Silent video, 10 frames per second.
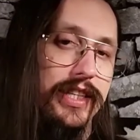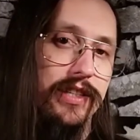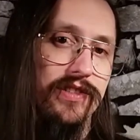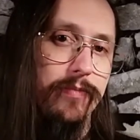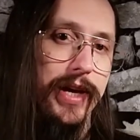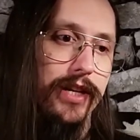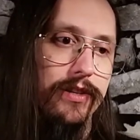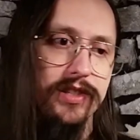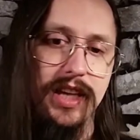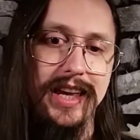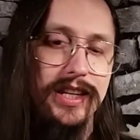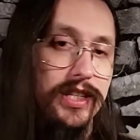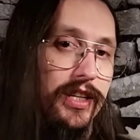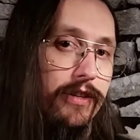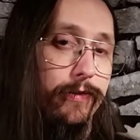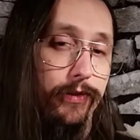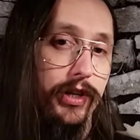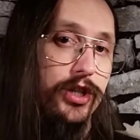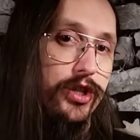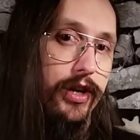list of spells, 18 for
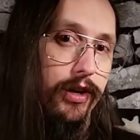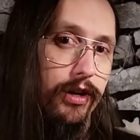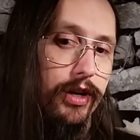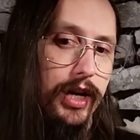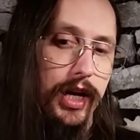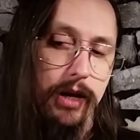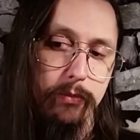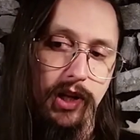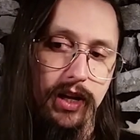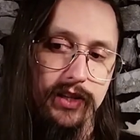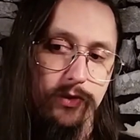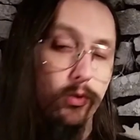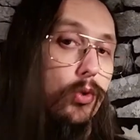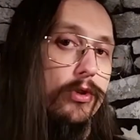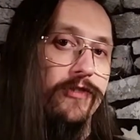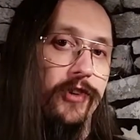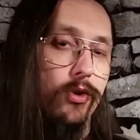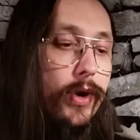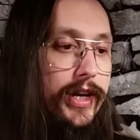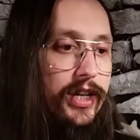each year, plus rules for
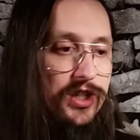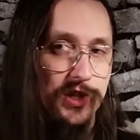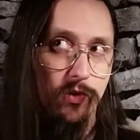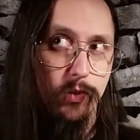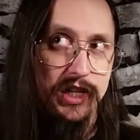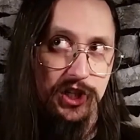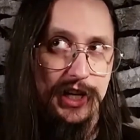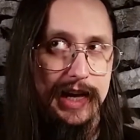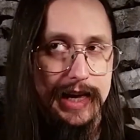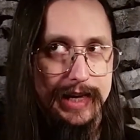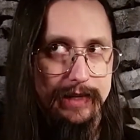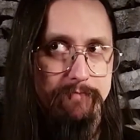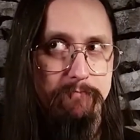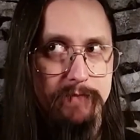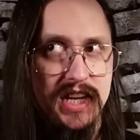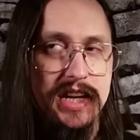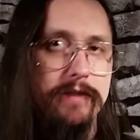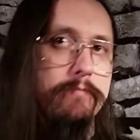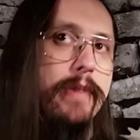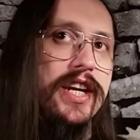Quidditch, which I
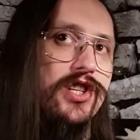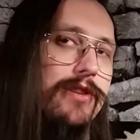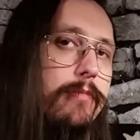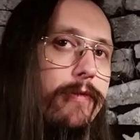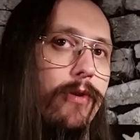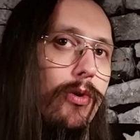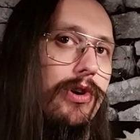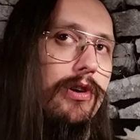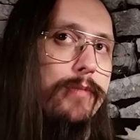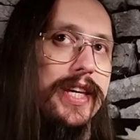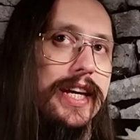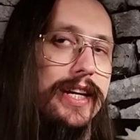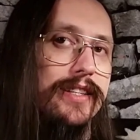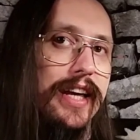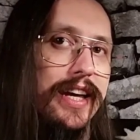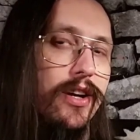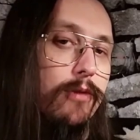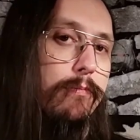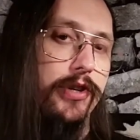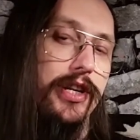didn't mention before because I
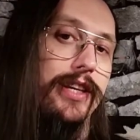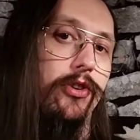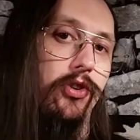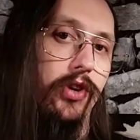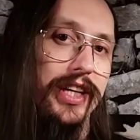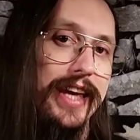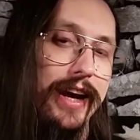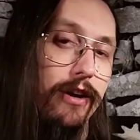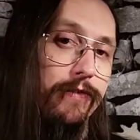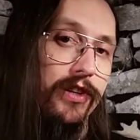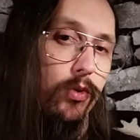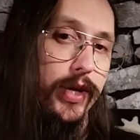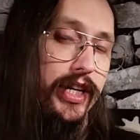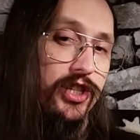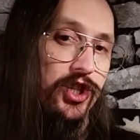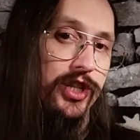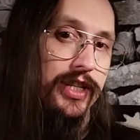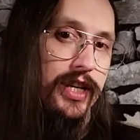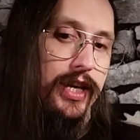don't particularly care for Quidditch,